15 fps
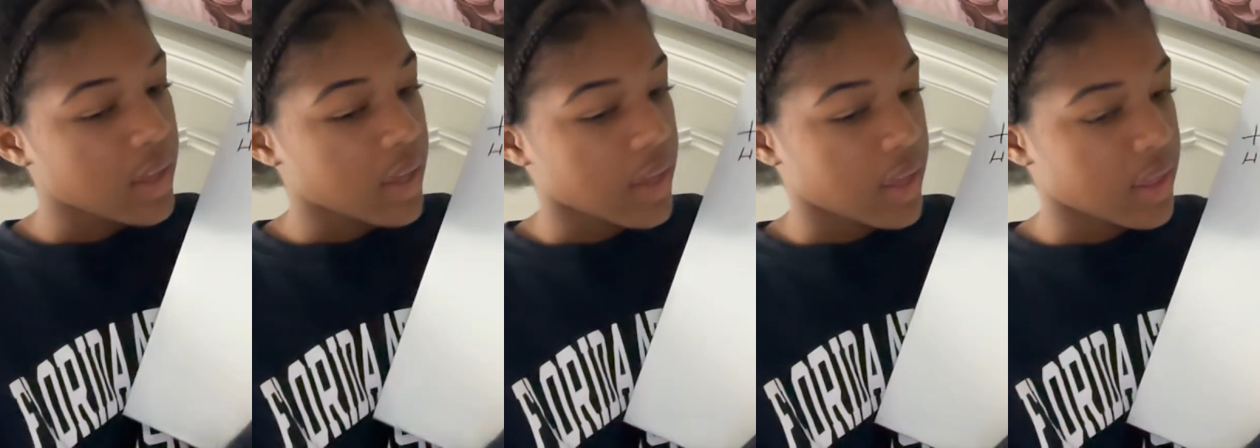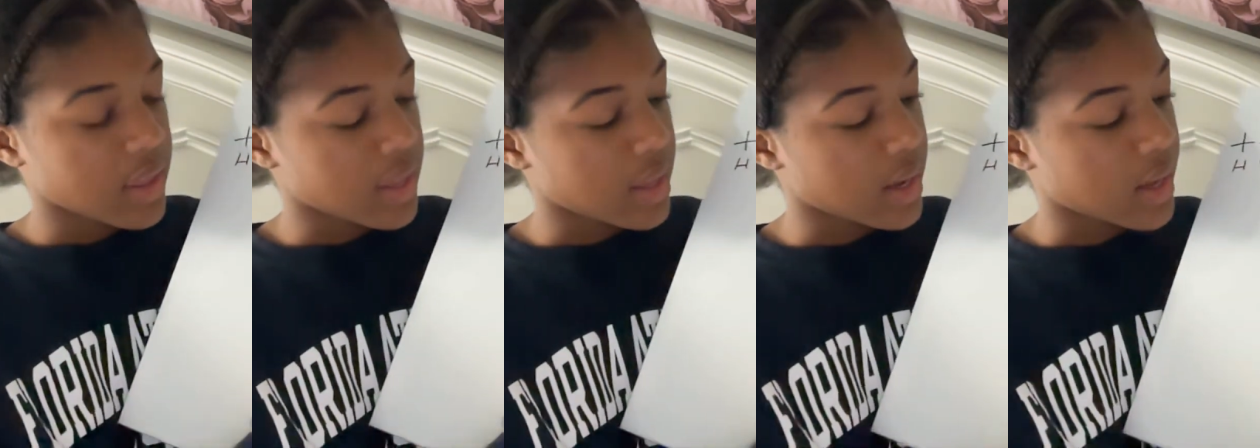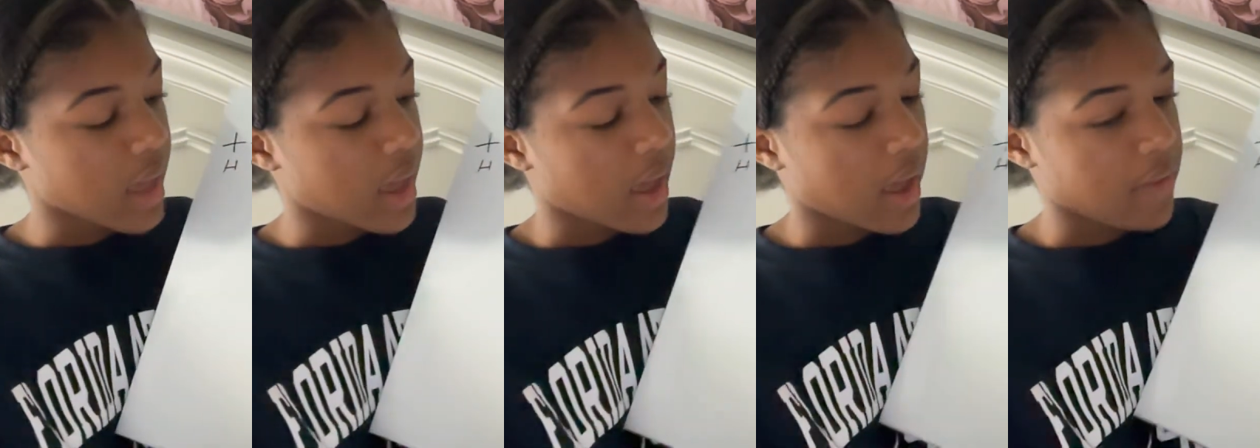And then
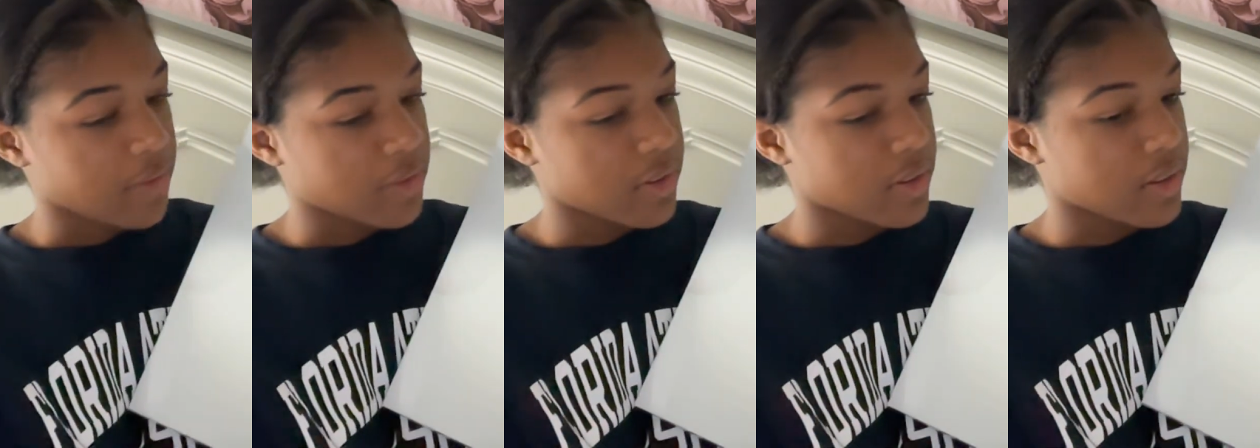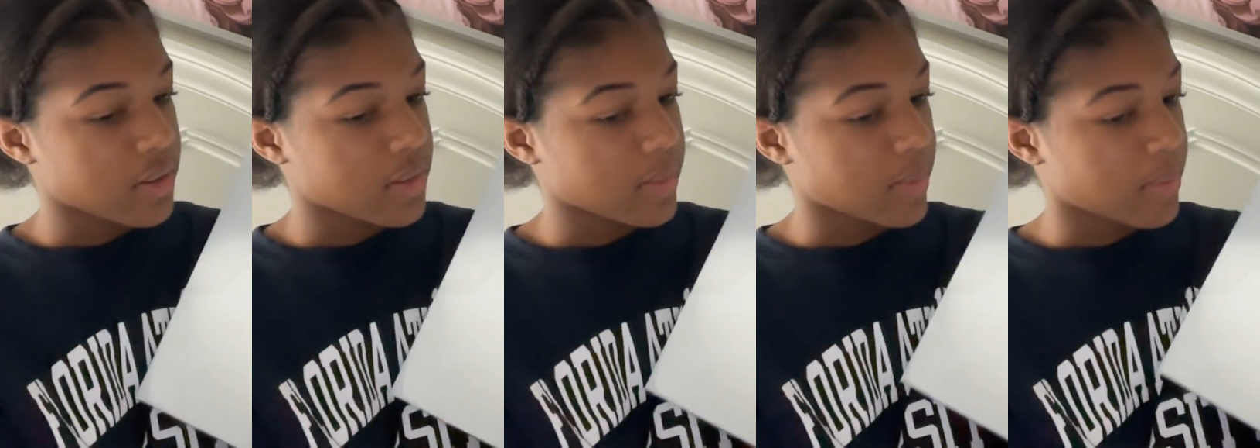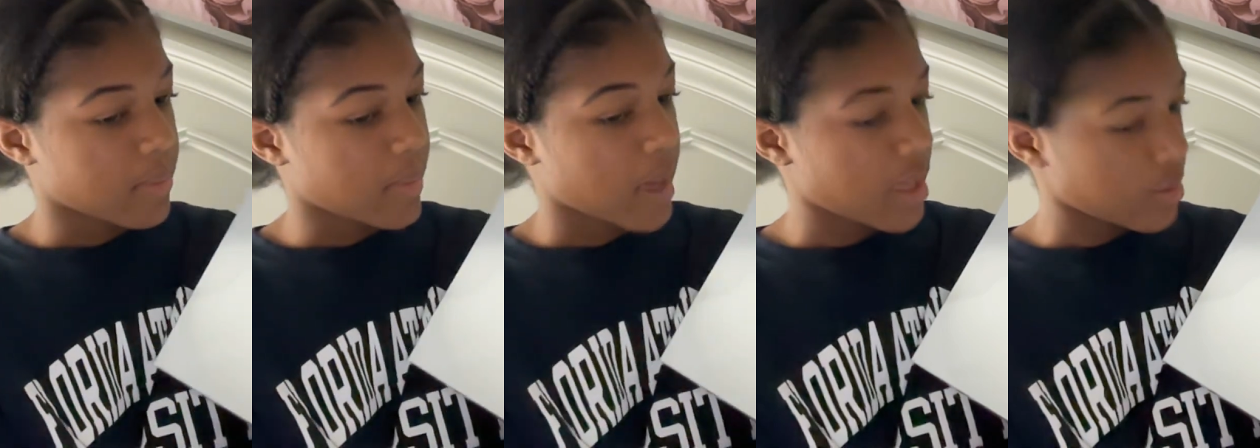after the
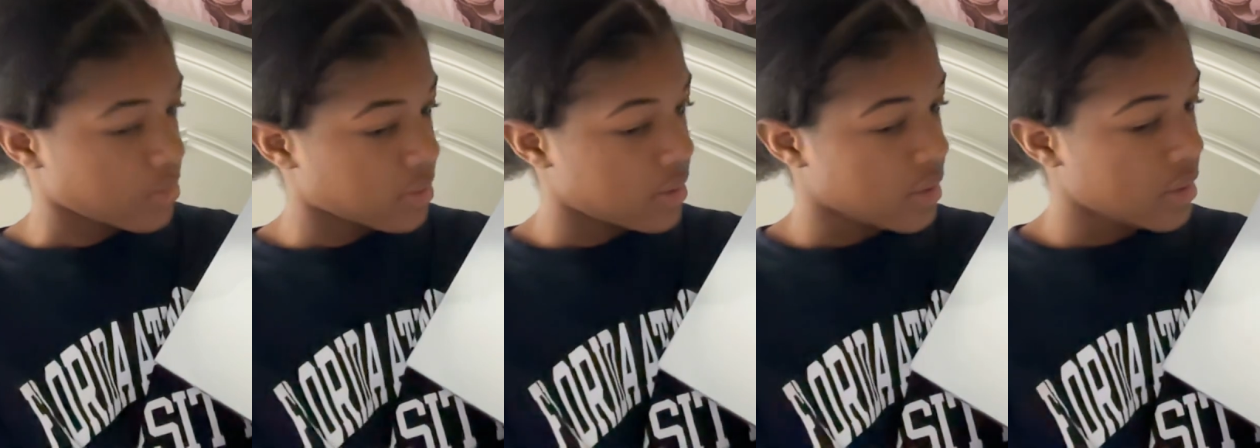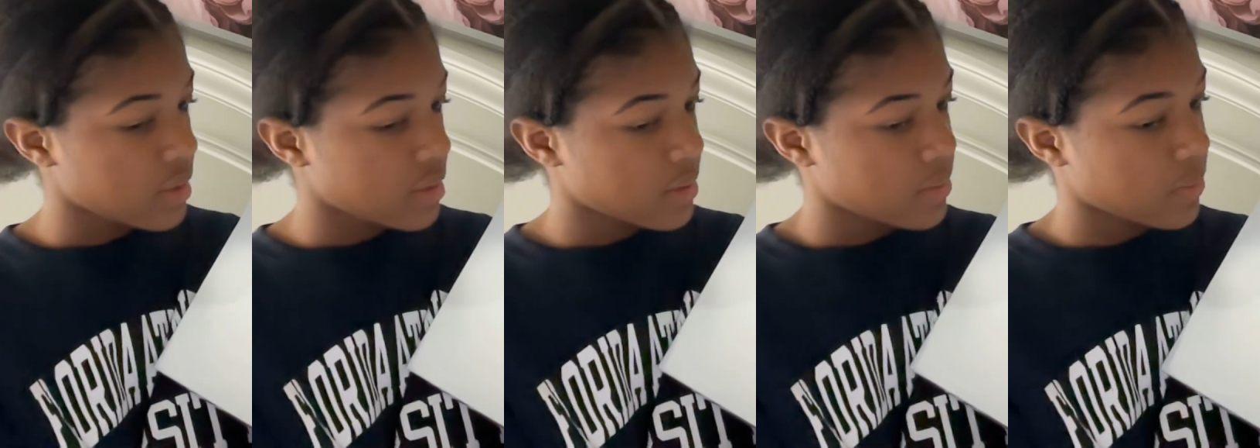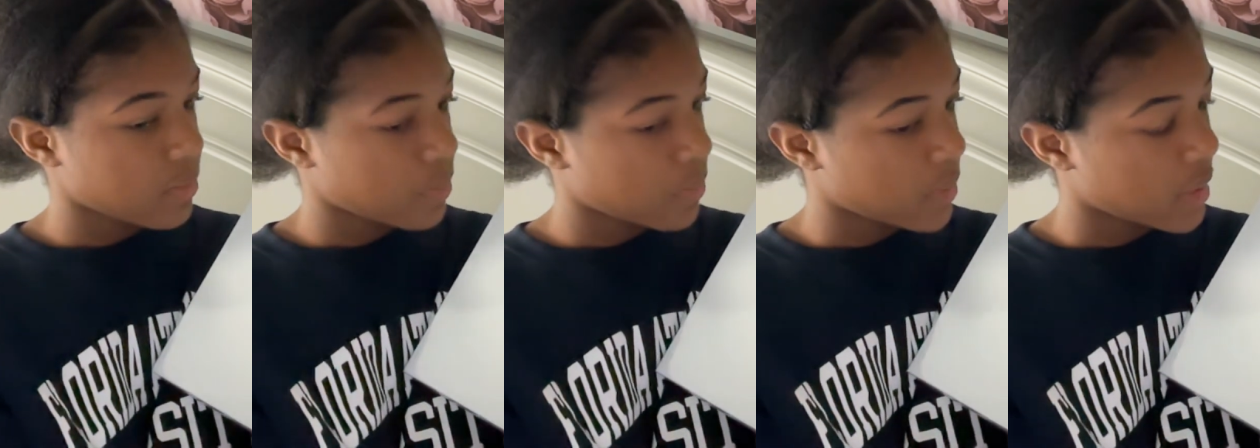meiosis,
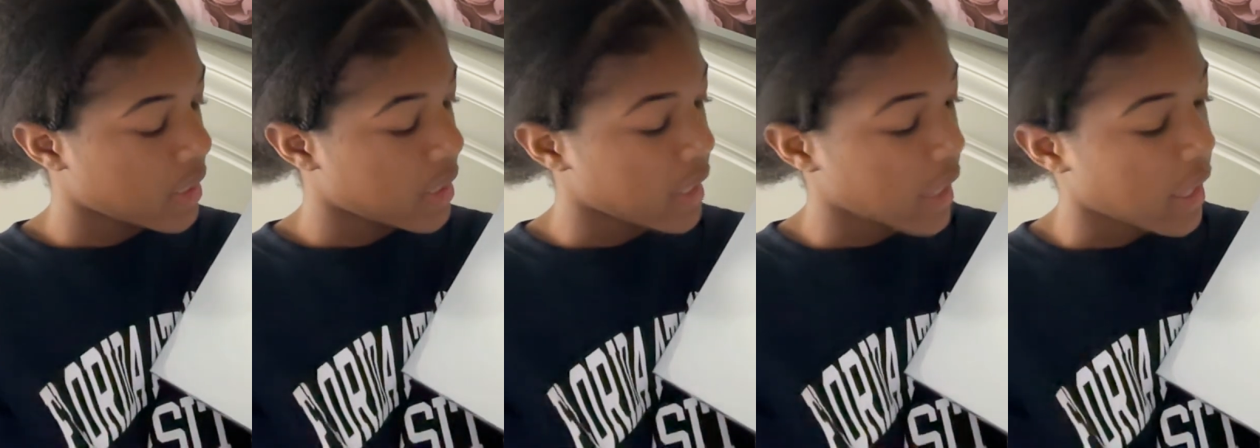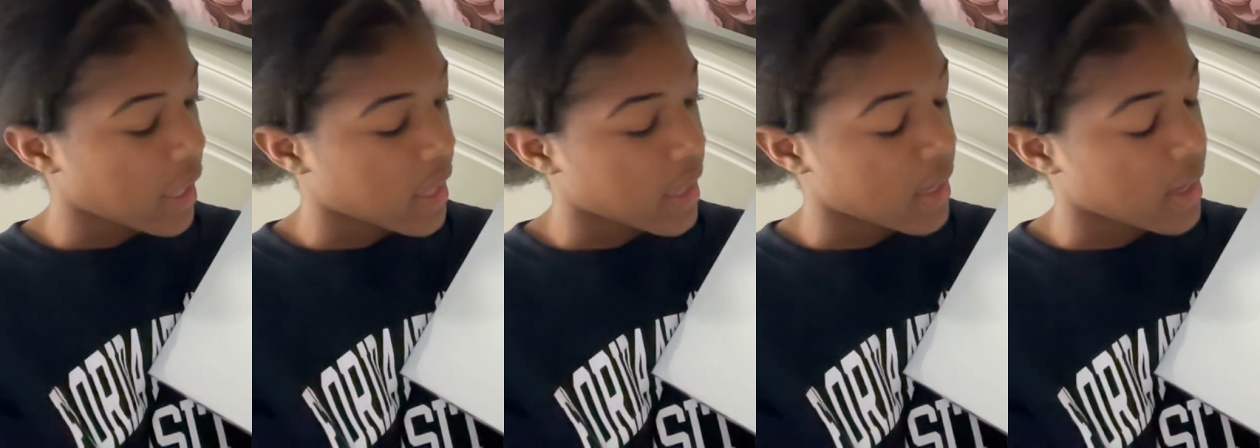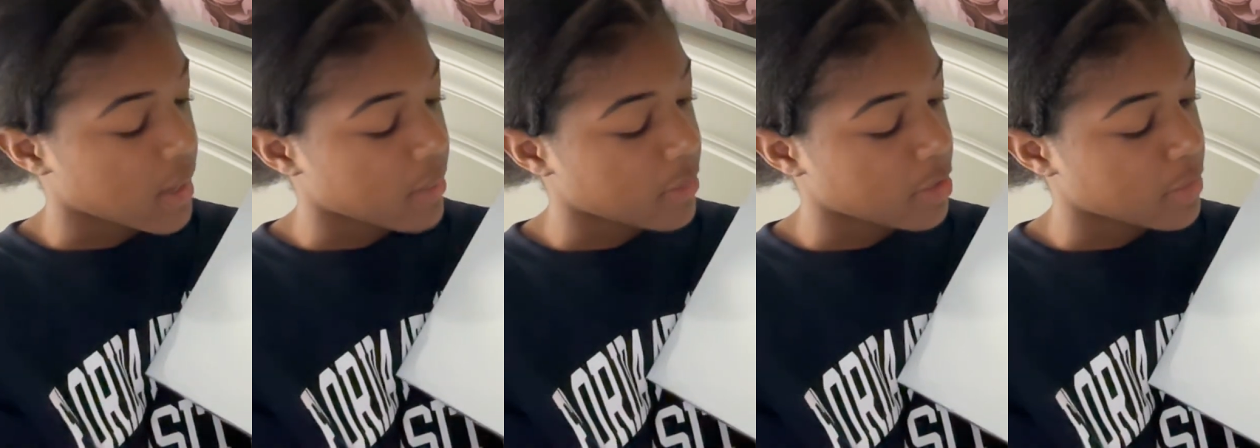we get
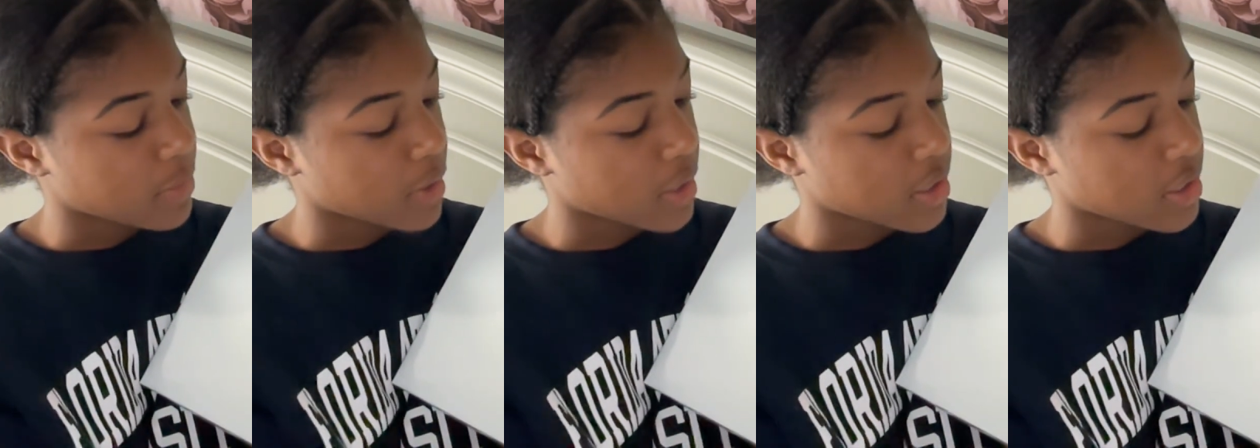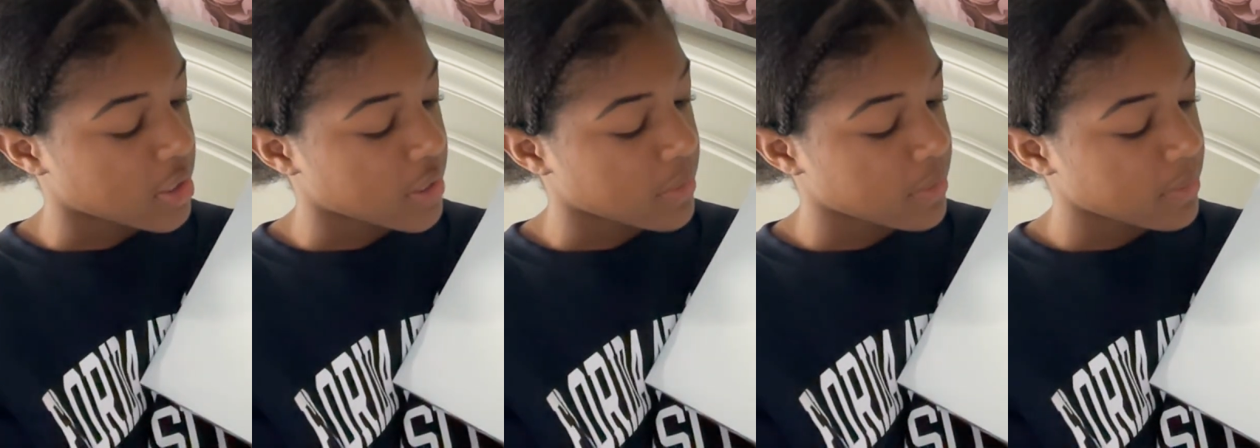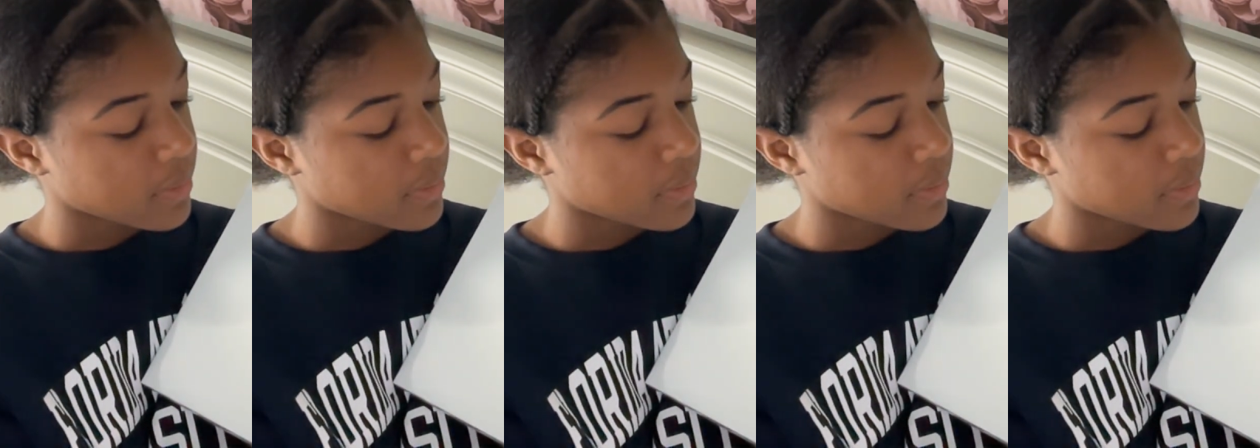a sporangium.